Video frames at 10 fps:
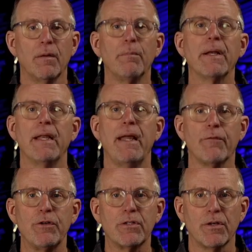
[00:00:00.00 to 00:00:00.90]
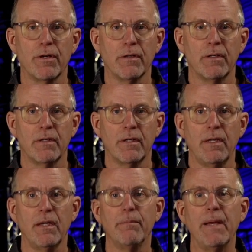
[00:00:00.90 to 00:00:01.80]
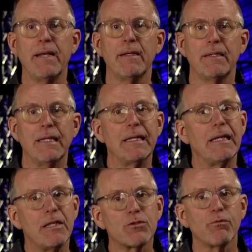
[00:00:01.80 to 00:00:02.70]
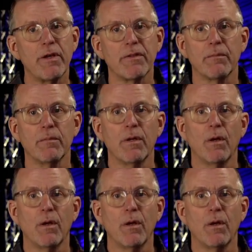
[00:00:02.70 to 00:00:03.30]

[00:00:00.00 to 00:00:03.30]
But at every turn, embedded in each rhythm,